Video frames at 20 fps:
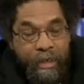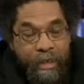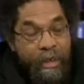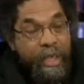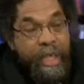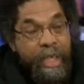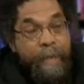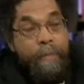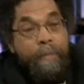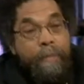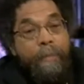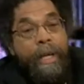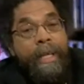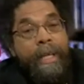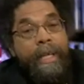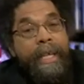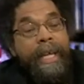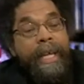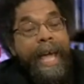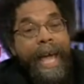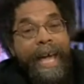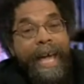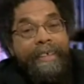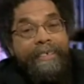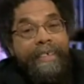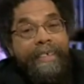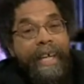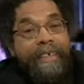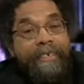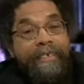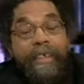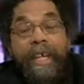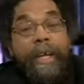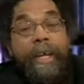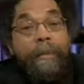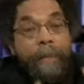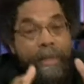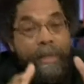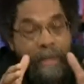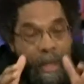You can give them money,
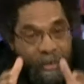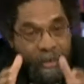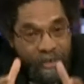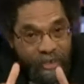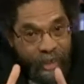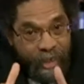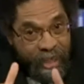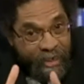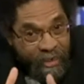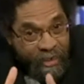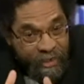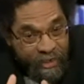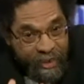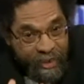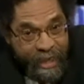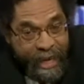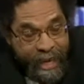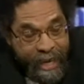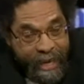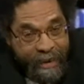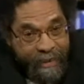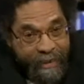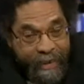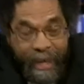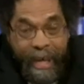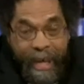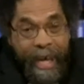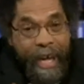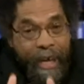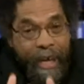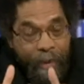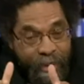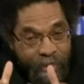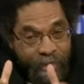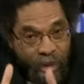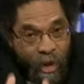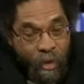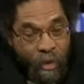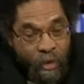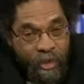assets, but they're still scared, and as
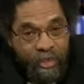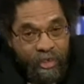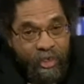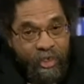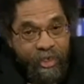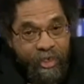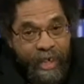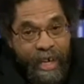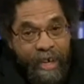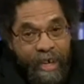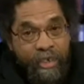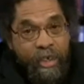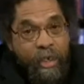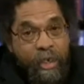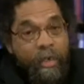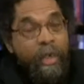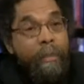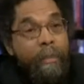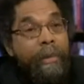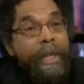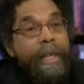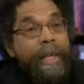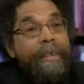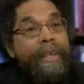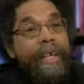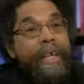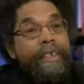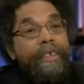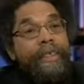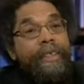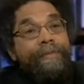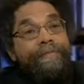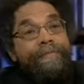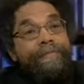long as you're scared, you're on the plantation.